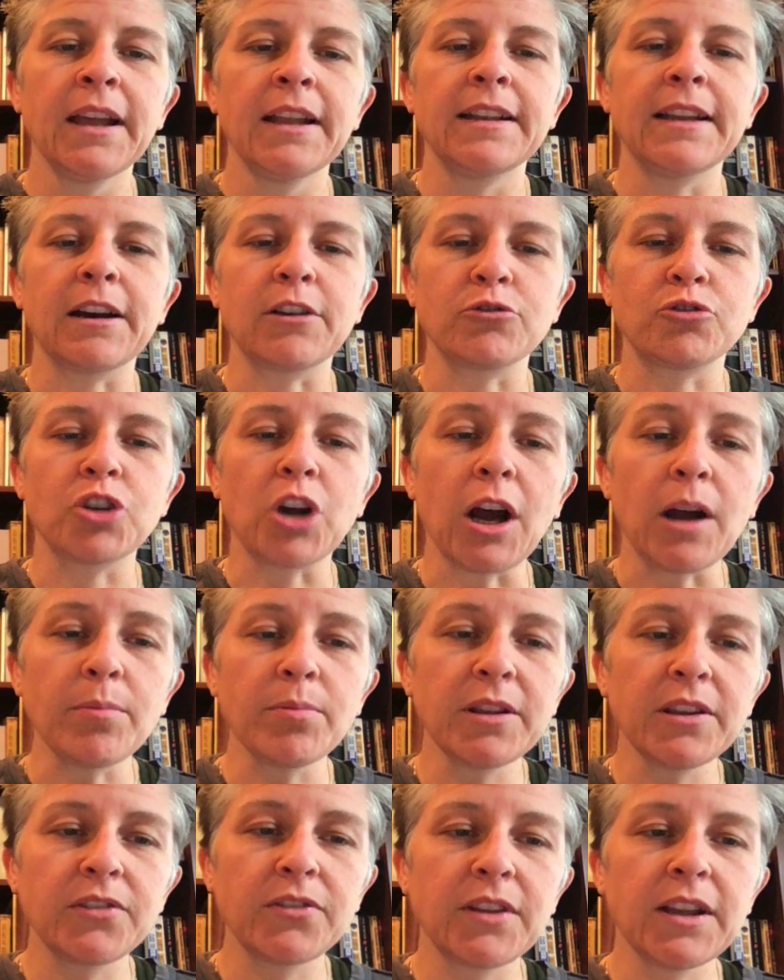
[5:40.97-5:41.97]
Now, job
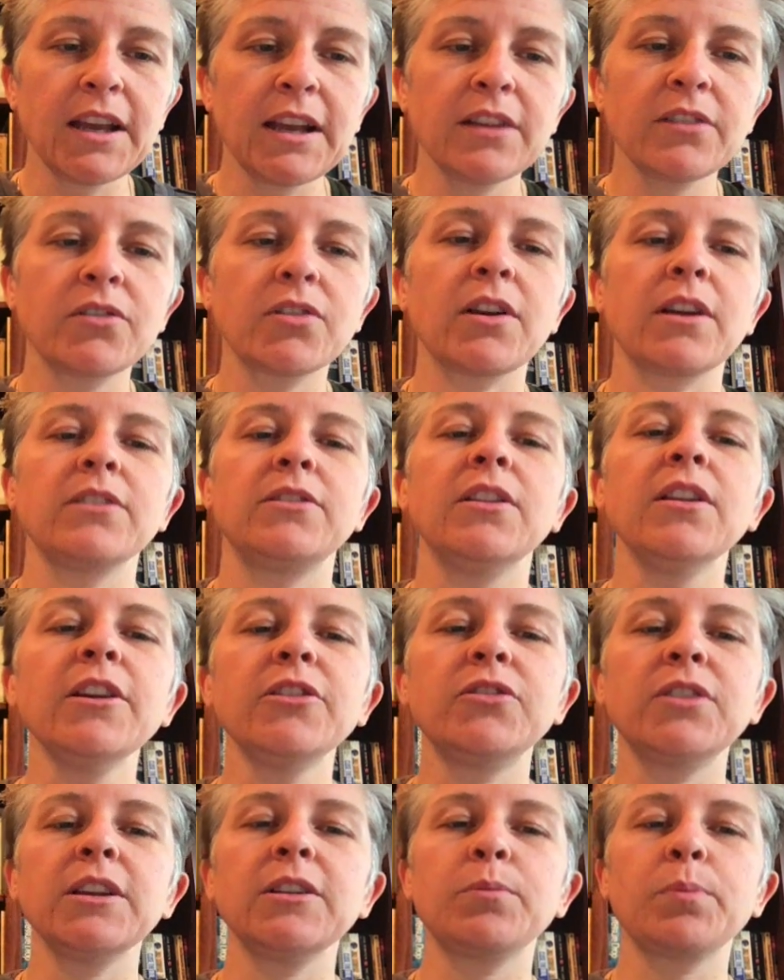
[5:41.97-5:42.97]
listings
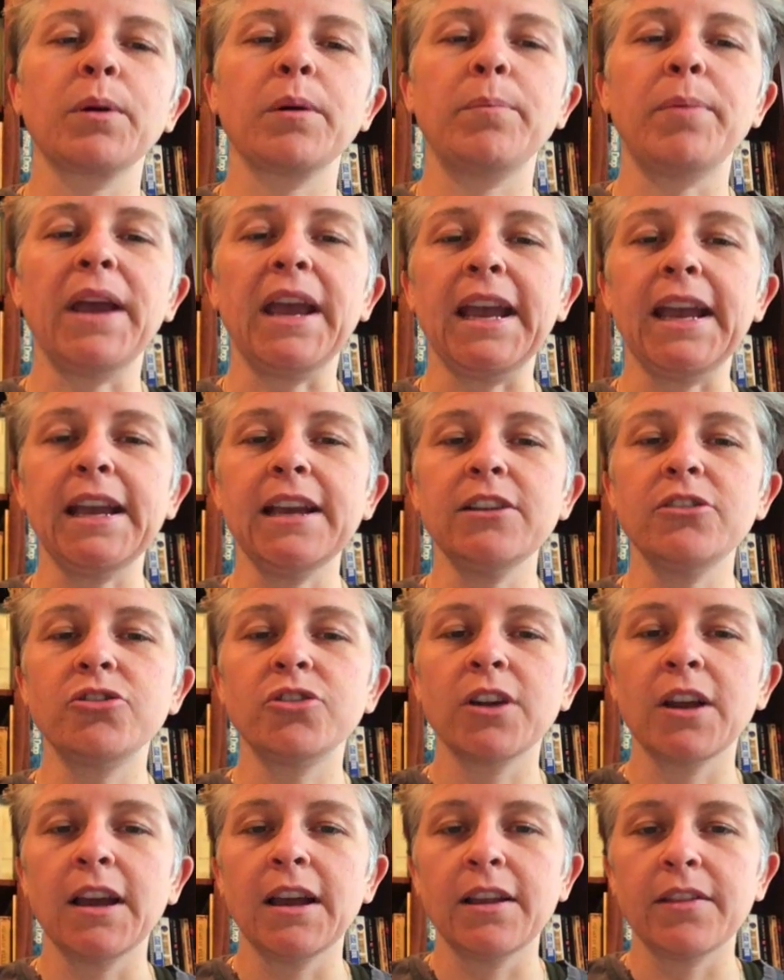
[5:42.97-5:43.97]
per
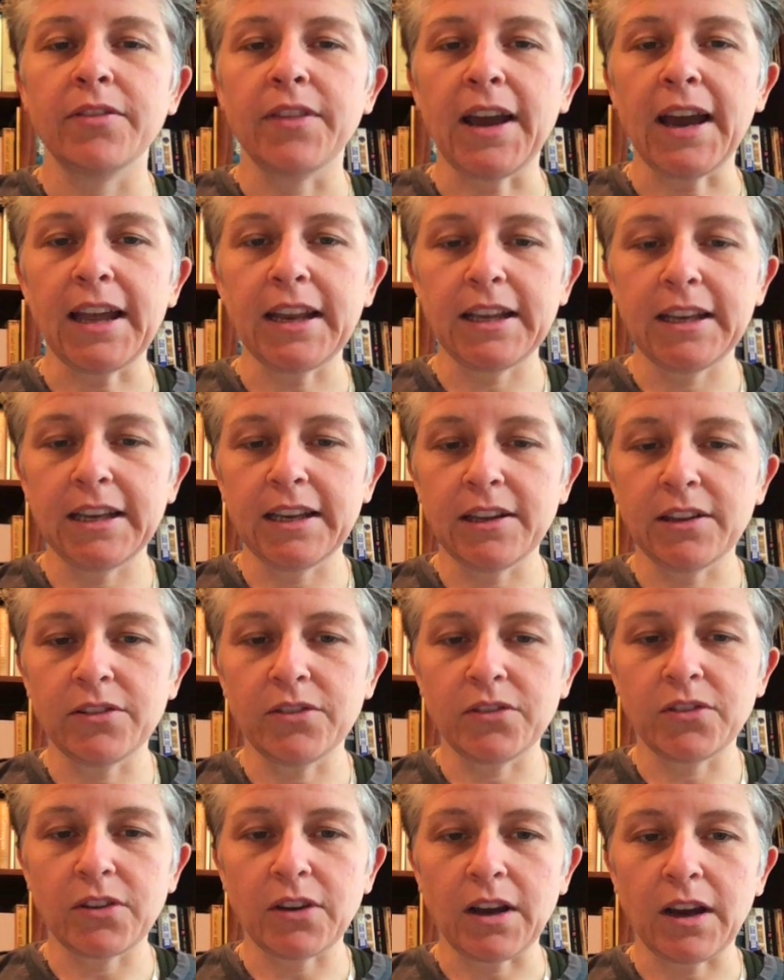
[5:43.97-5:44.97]
page, that
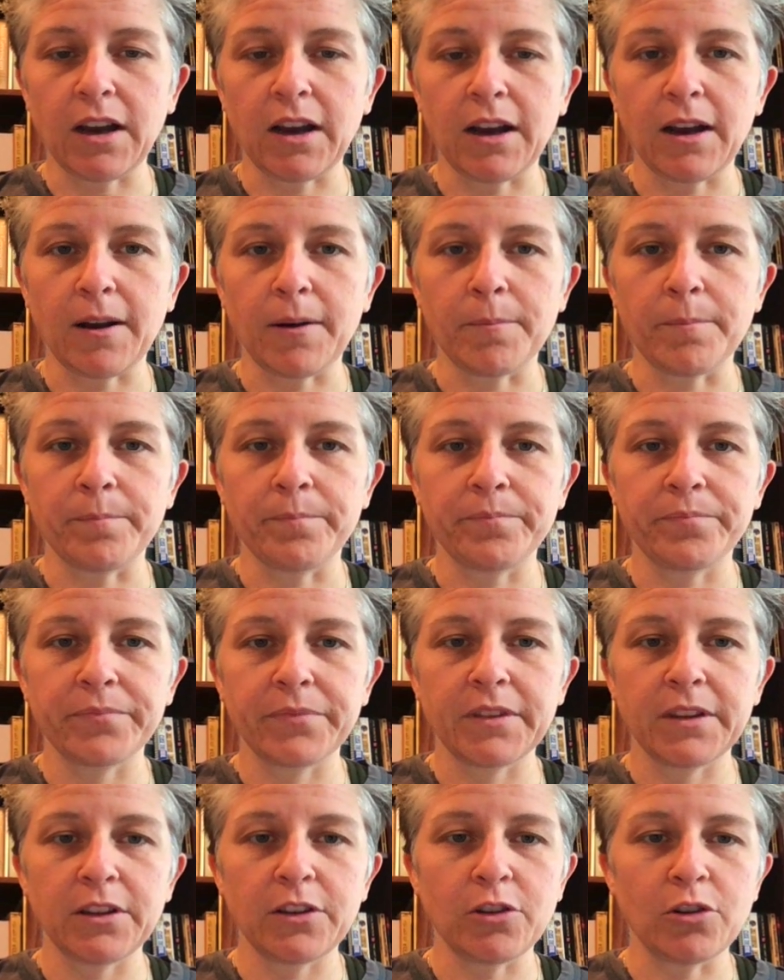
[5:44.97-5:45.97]
is,
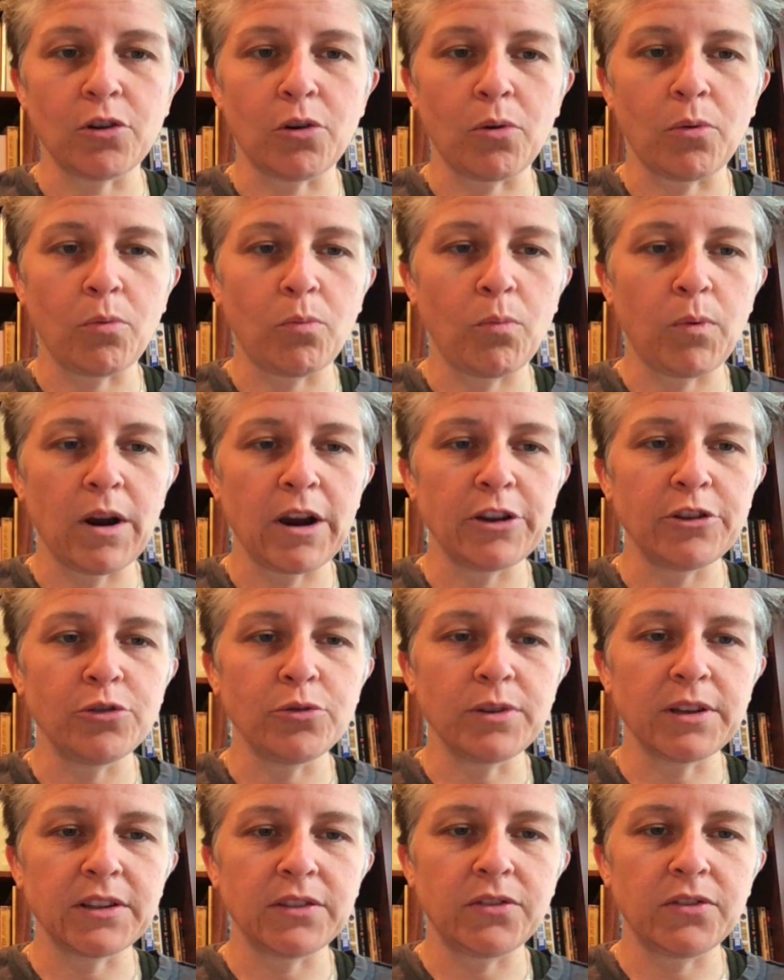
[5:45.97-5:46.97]
where you
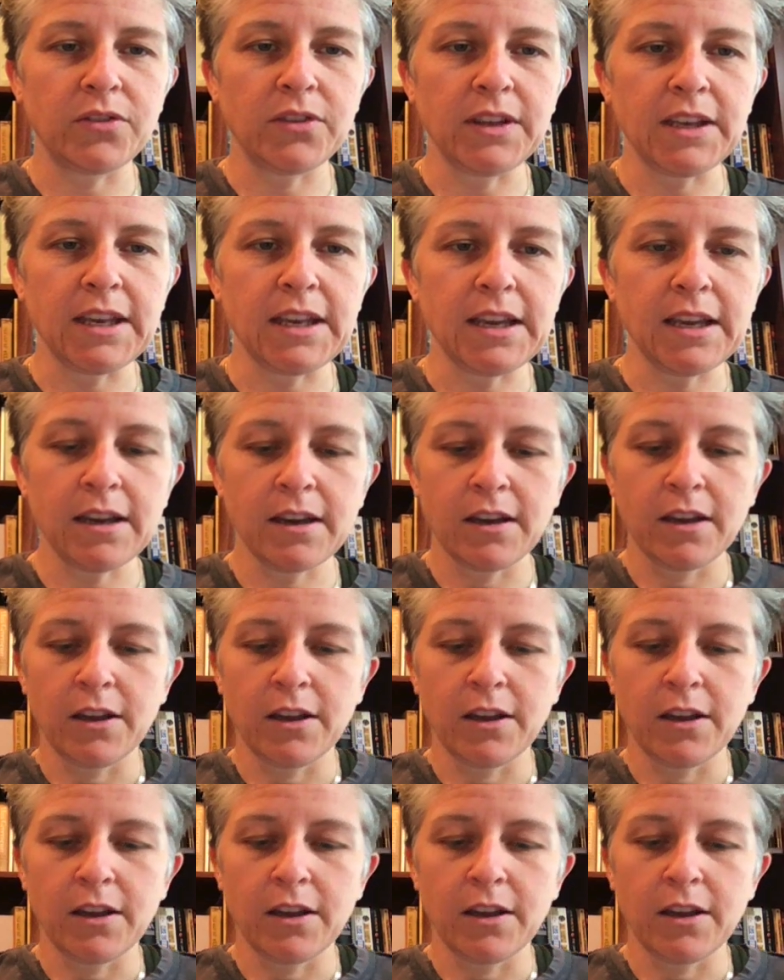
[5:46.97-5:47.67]
can see.